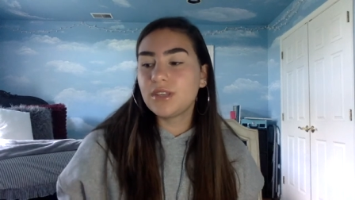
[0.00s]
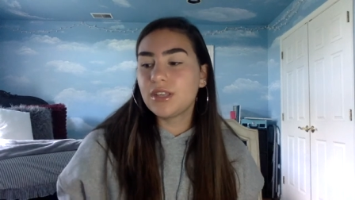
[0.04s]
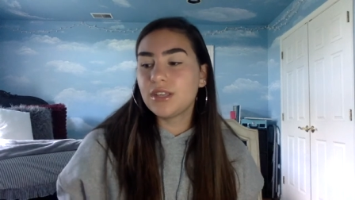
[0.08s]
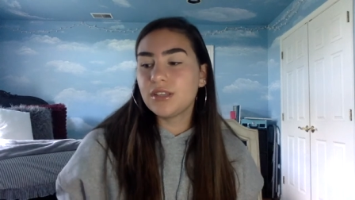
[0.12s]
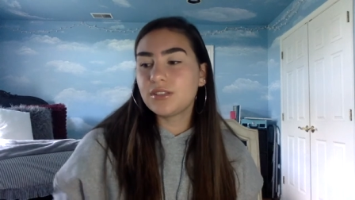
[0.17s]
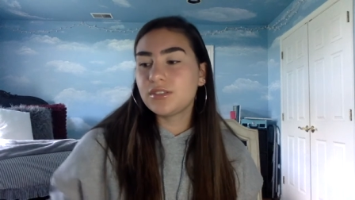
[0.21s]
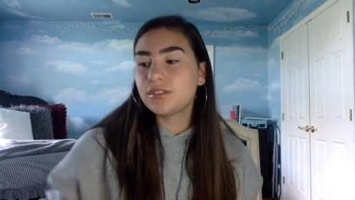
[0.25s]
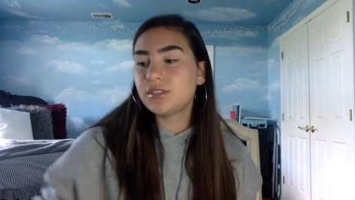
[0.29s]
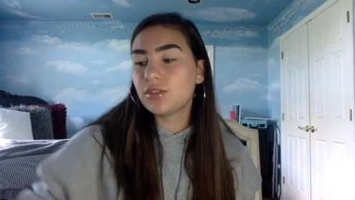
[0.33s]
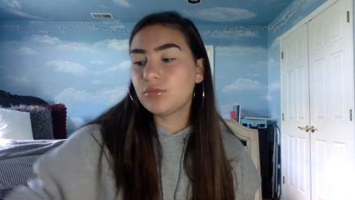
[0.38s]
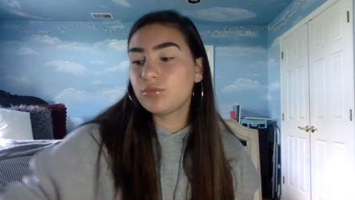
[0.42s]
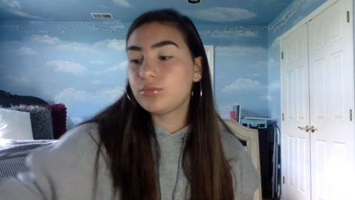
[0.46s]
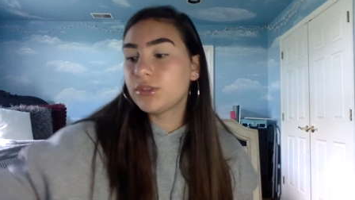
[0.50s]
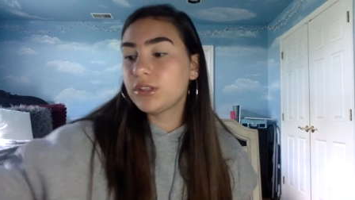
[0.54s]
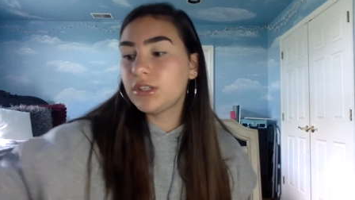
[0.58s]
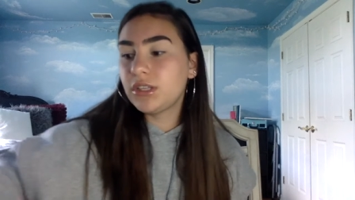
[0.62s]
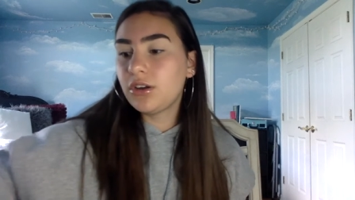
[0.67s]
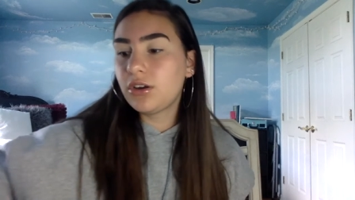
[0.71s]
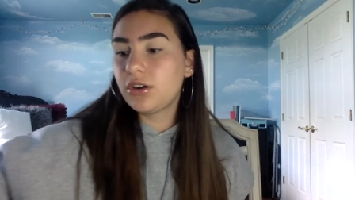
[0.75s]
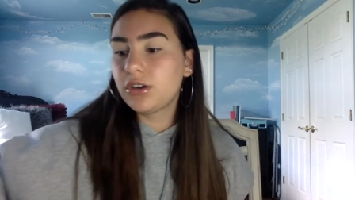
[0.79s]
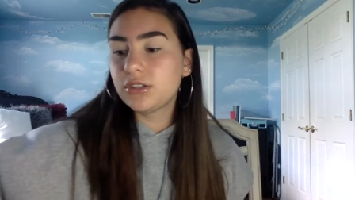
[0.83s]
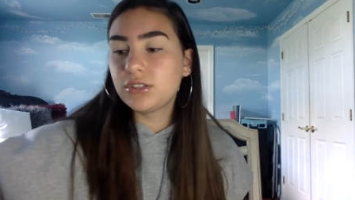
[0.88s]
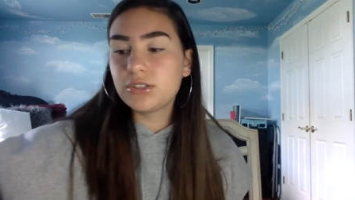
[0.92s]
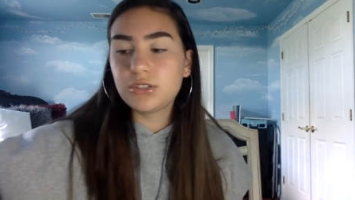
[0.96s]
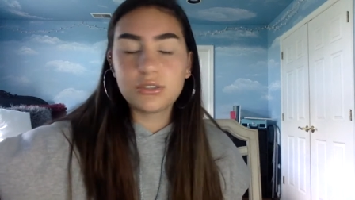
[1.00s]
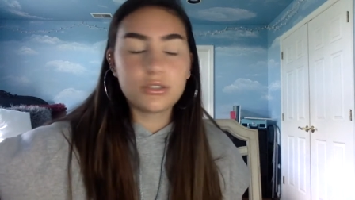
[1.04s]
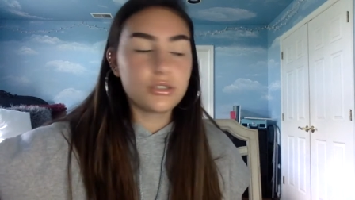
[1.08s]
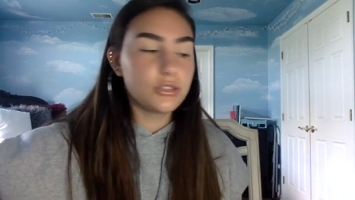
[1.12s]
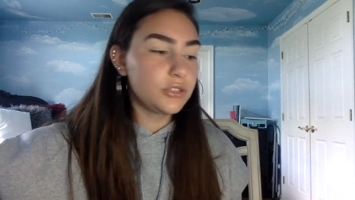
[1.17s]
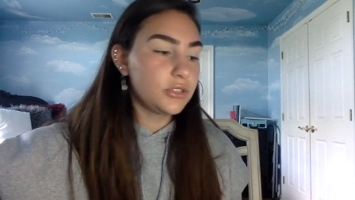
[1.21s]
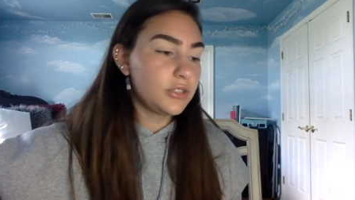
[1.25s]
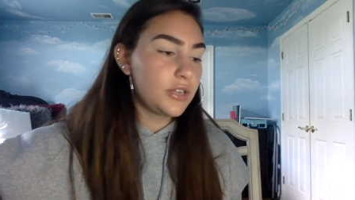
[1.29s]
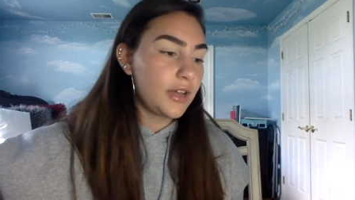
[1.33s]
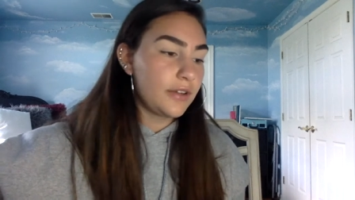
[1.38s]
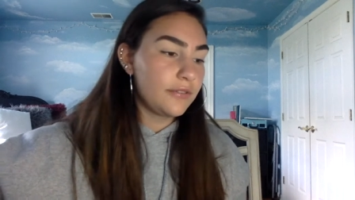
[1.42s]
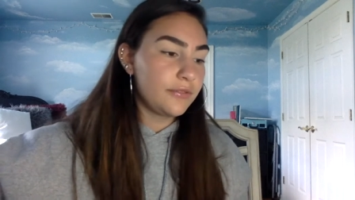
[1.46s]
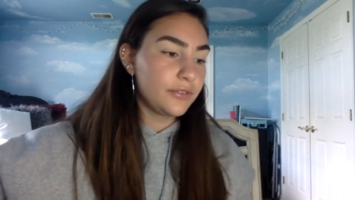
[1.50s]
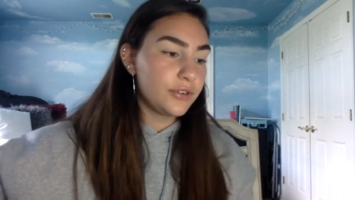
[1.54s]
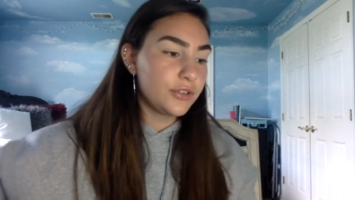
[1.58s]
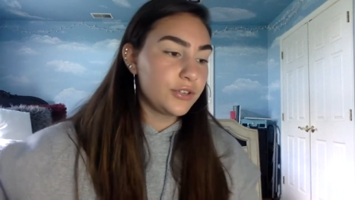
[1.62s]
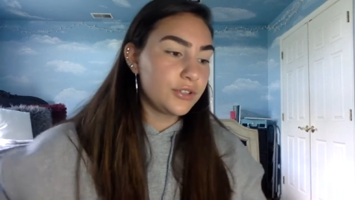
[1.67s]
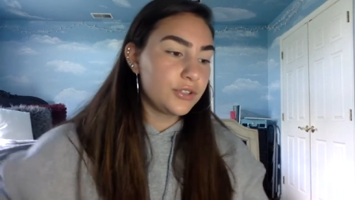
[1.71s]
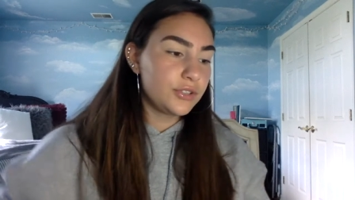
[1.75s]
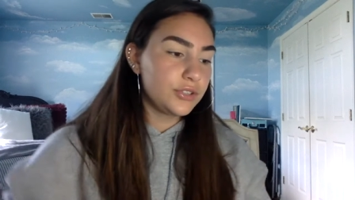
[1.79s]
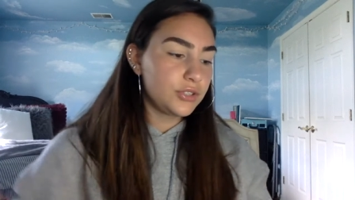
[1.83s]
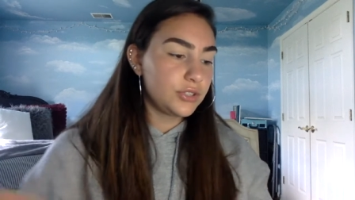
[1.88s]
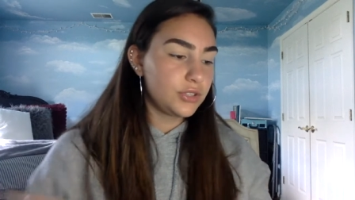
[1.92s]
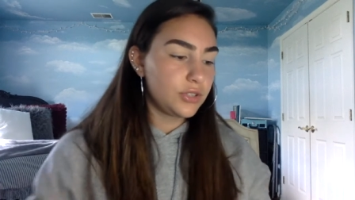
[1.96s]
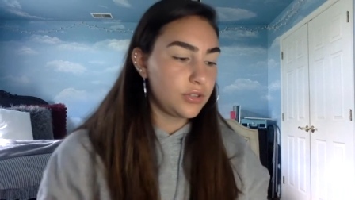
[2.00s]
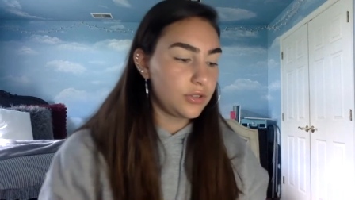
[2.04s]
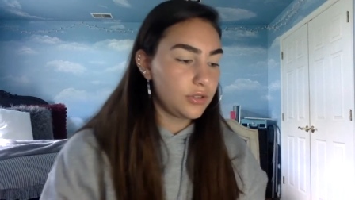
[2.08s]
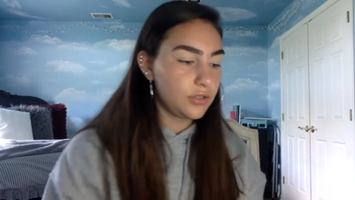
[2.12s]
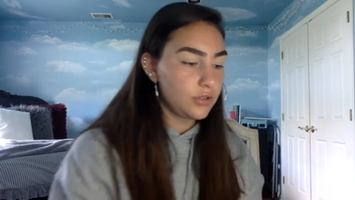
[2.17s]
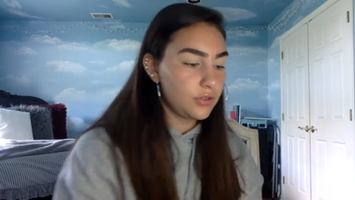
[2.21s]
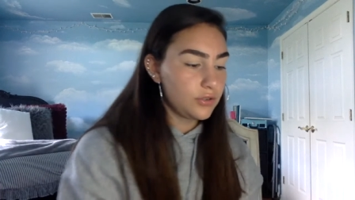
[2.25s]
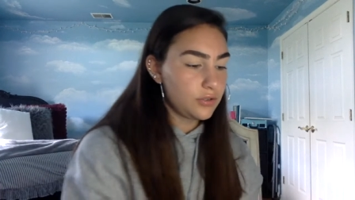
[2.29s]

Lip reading: is really hard to learn at first.